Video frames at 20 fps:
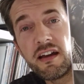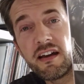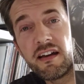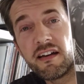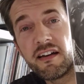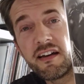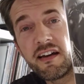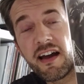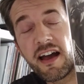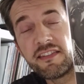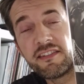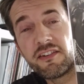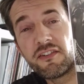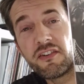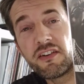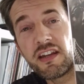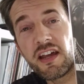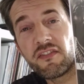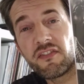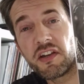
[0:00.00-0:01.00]
I
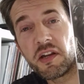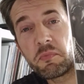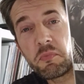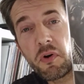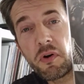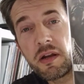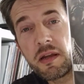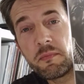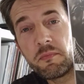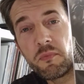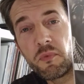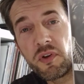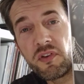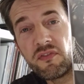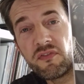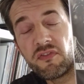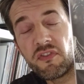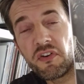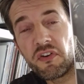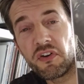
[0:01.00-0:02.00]
didn't have any problem
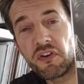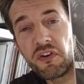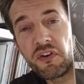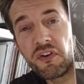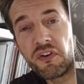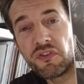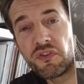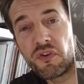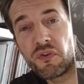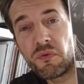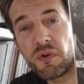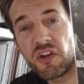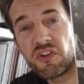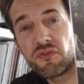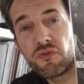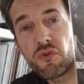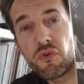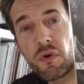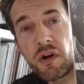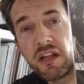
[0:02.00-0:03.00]
with the
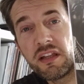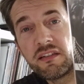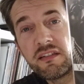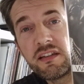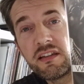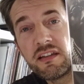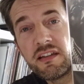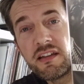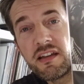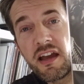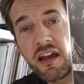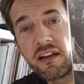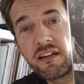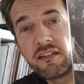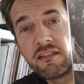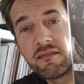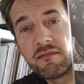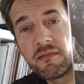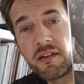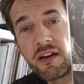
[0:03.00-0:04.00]
reissue quality,
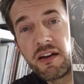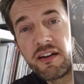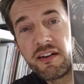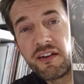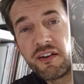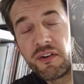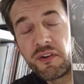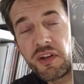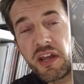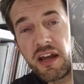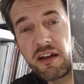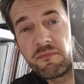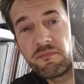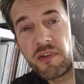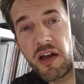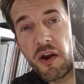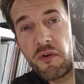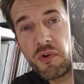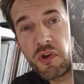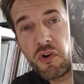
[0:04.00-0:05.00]
and yeah,
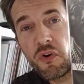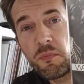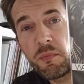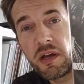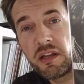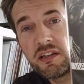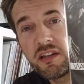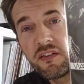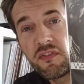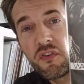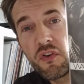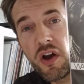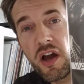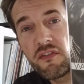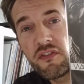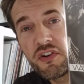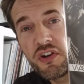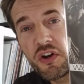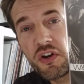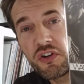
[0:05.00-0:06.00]
I recommend if you
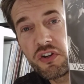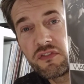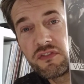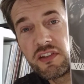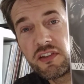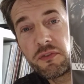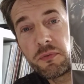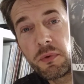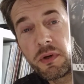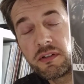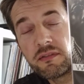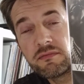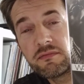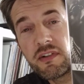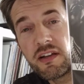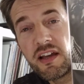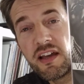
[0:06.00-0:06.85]
haven't heard of this one.